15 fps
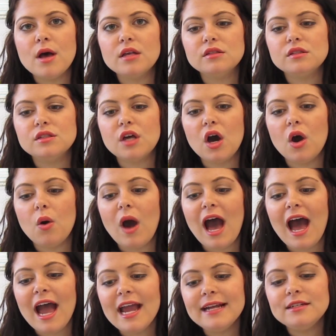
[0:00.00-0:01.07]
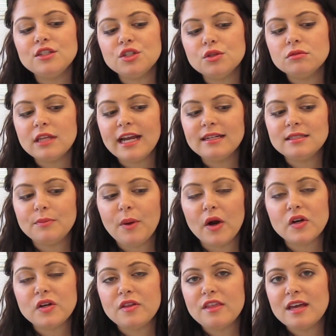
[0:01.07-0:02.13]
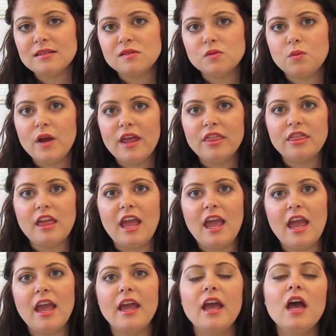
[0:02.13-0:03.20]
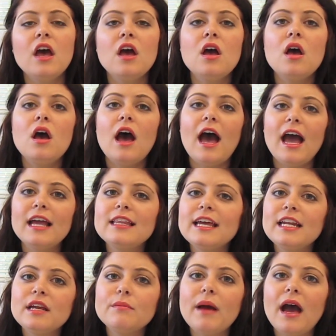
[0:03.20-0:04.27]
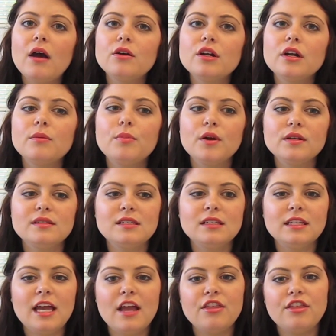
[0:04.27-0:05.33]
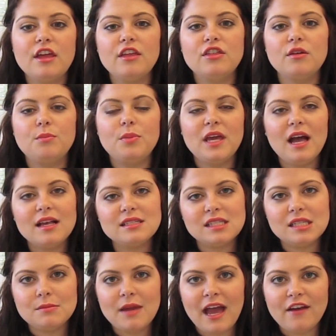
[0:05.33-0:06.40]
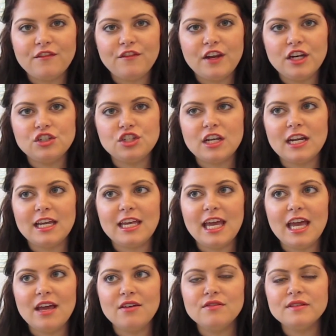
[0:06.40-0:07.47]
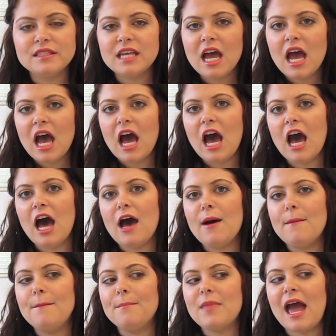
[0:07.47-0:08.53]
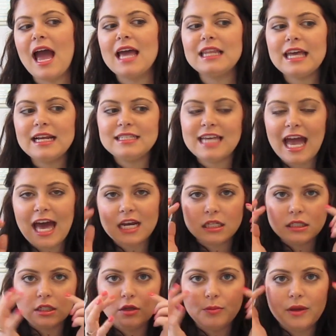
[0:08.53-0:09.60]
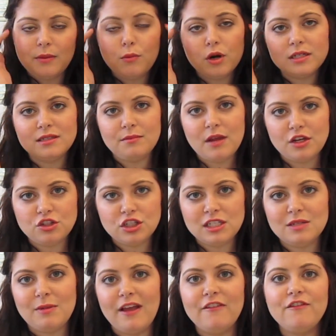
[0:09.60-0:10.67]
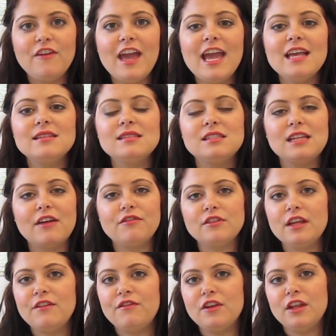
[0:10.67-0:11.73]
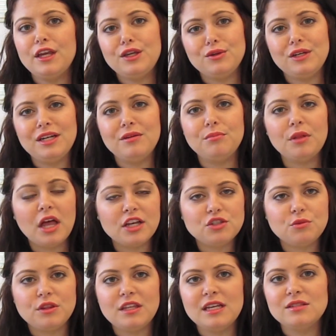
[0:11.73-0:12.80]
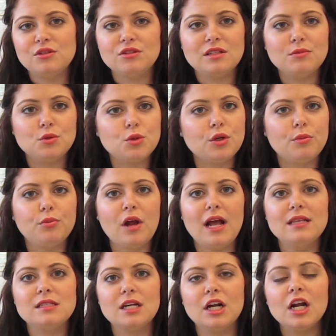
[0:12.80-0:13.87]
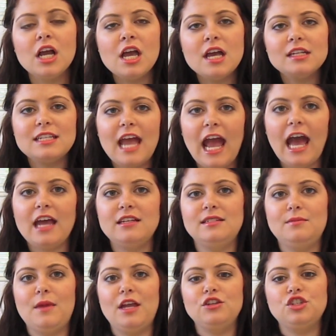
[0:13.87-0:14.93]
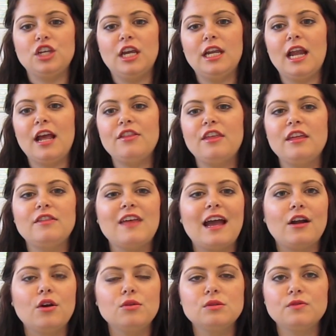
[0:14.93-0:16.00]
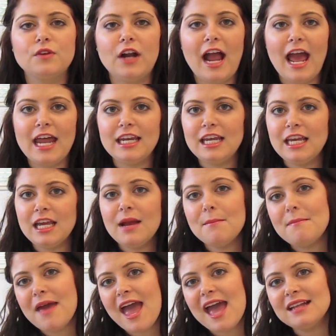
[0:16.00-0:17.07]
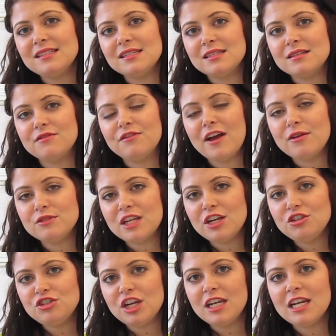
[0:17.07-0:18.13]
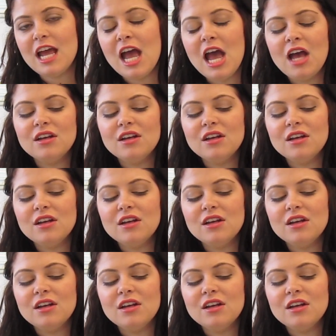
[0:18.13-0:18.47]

So I do like to partner this with a highlighting powder. Personally, I think that because of the matte finish that it gives, I like to add a little bit more dimension to my face. Definitely feel like you need a blush with this or some sort of bronzer to add dimension. I think that goes for any matte foundation.